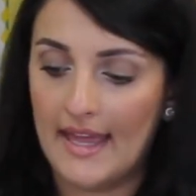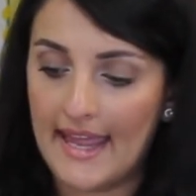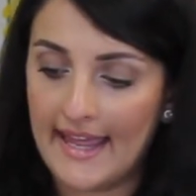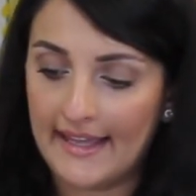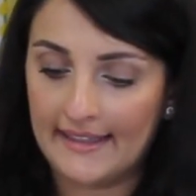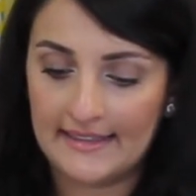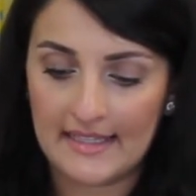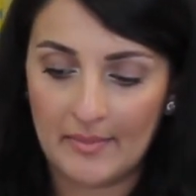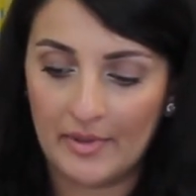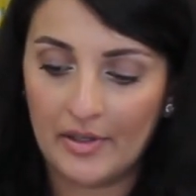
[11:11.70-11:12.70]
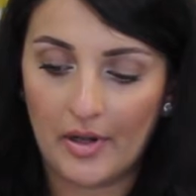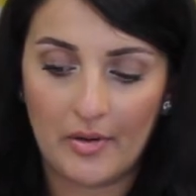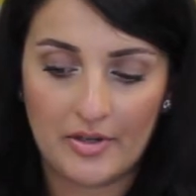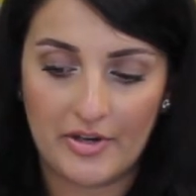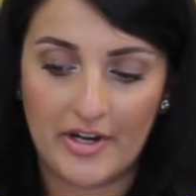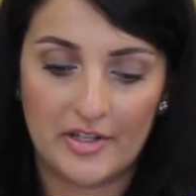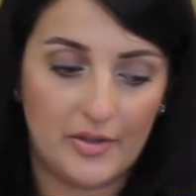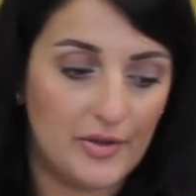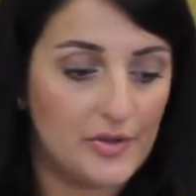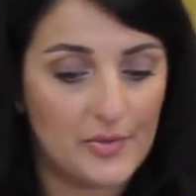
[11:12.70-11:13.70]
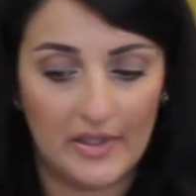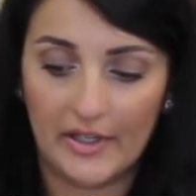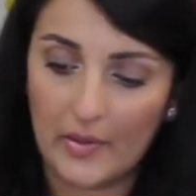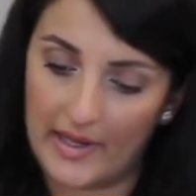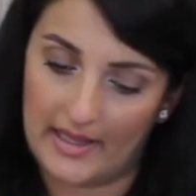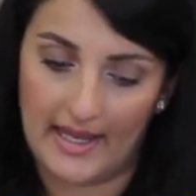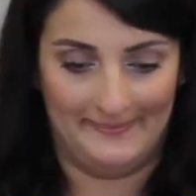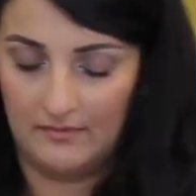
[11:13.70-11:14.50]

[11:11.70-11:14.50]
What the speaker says: And I'm gonna go and try to do those really quickly.